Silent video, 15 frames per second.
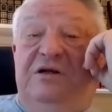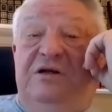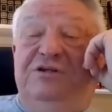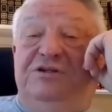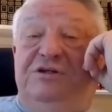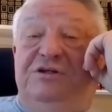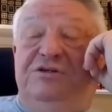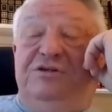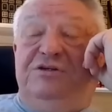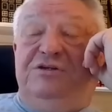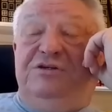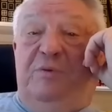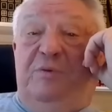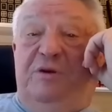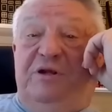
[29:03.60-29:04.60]
Jesus'
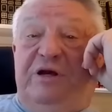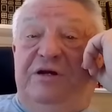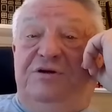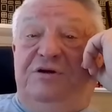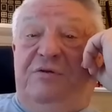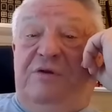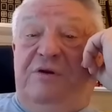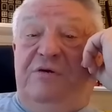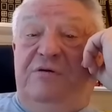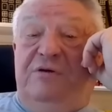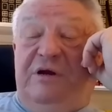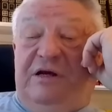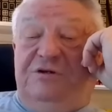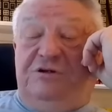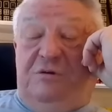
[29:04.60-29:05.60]
interpretation of the
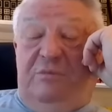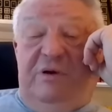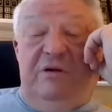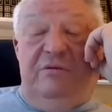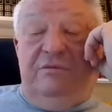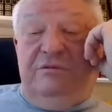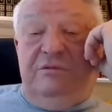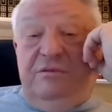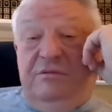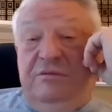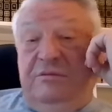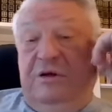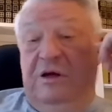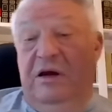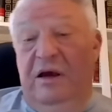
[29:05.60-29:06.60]
New Testament
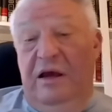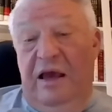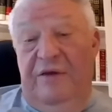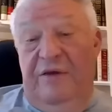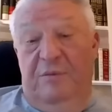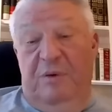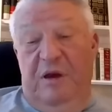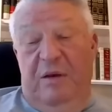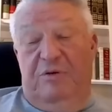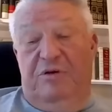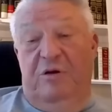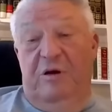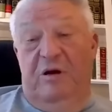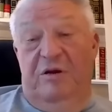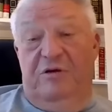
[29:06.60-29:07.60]
and the
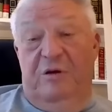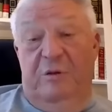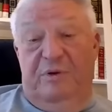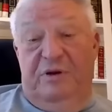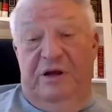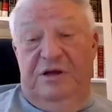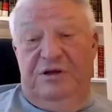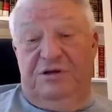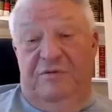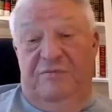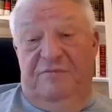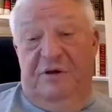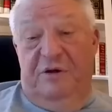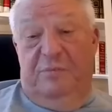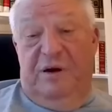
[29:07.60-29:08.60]

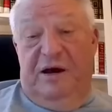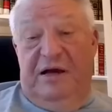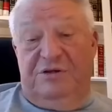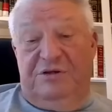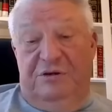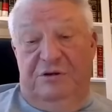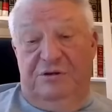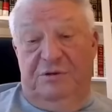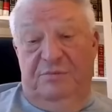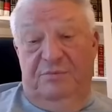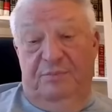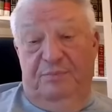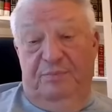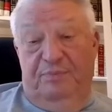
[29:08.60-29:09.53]
interpretation of the apostles.